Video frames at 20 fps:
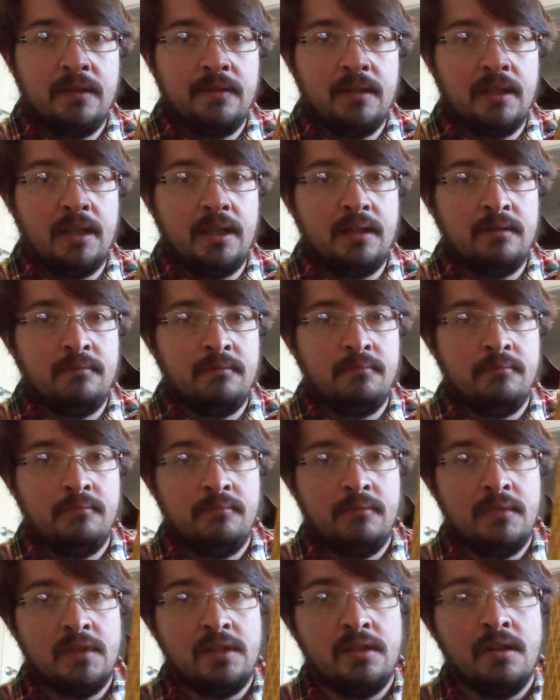And
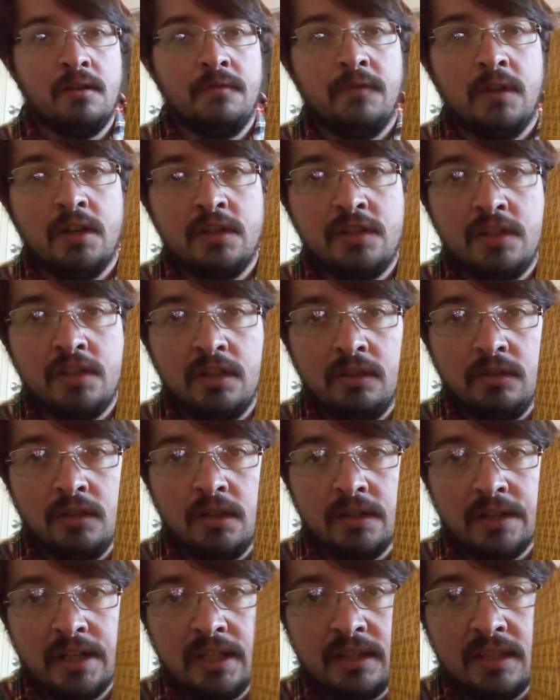so far as you
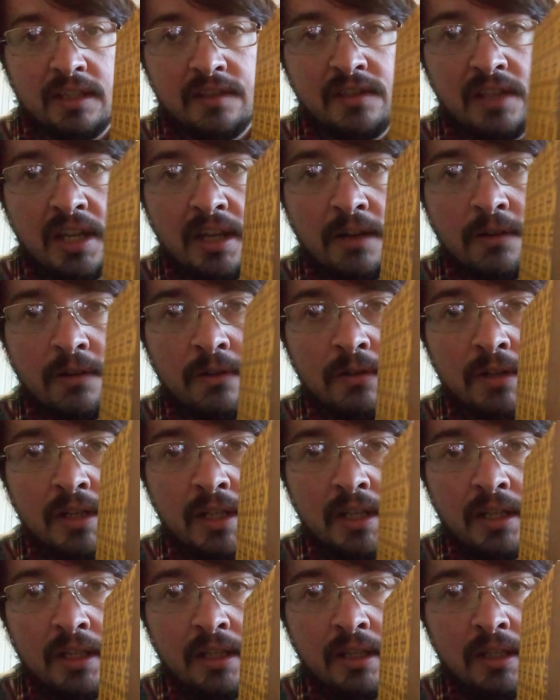look at the seal,
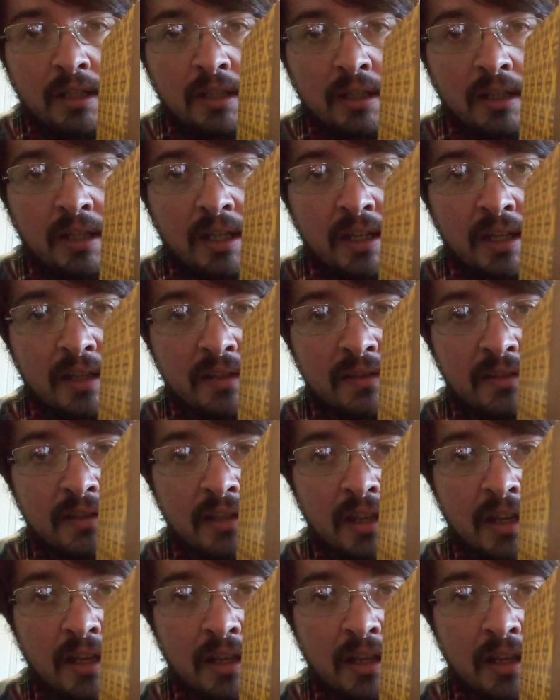is